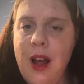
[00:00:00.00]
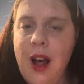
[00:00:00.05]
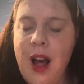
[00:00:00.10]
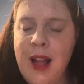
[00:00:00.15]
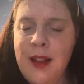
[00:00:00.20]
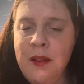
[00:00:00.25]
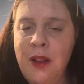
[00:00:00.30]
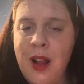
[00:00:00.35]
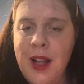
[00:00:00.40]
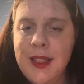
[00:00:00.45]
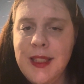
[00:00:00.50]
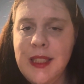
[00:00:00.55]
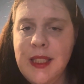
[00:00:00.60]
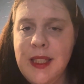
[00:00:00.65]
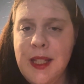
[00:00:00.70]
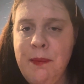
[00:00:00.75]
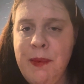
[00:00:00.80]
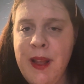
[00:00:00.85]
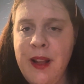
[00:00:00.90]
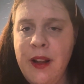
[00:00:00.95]
I lost the
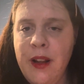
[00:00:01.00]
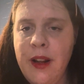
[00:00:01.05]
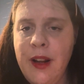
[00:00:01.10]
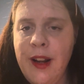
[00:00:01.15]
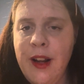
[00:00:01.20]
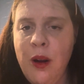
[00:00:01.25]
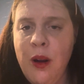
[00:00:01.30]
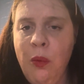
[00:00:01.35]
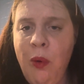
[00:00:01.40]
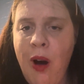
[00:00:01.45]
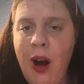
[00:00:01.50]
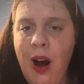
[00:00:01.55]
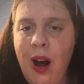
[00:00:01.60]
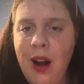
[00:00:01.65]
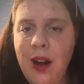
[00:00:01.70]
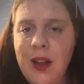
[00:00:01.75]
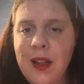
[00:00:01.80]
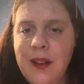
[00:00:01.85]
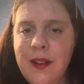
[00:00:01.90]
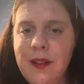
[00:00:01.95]
ability to
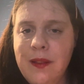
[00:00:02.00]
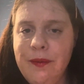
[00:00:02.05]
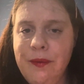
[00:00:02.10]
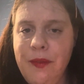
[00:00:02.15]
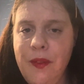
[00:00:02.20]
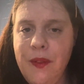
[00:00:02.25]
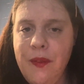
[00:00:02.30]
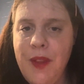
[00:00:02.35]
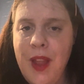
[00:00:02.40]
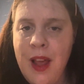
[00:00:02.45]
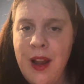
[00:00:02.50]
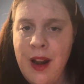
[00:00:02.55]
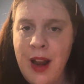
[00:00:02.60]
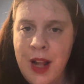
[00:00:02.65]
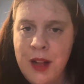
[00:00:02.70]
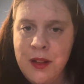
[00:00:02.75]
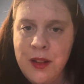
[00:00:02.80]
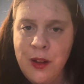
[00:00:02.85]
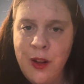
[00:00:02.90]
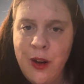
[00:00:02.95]
walk and
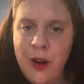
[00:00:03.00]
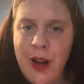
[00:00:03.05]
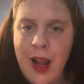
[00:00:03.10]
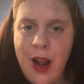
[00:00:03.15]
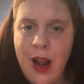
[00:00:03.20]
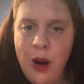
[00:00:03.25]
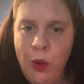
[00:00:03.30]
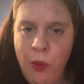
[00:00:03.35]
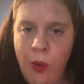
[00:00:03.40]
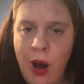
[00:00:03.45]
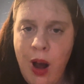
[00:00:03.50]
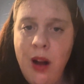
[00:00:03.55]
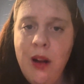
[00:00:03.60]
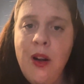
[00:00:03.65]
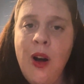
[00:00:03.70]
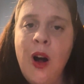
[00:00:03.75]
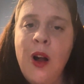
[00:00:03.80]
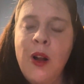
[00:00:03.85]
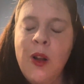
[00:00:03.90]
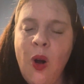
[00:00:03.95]
had to learn how to
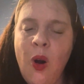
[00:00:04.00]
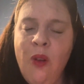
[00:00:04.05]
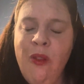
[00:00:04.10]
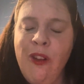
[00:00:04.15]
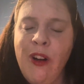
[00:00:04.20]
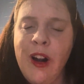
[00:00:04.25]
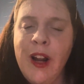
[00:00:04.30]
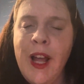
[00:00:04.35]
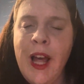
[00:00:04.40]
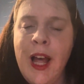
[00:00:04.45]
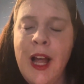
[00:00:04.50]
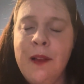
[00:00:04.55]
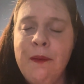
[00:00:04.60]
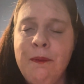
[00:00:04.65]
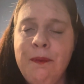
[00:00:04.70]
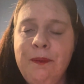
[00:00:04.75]
walk all over again.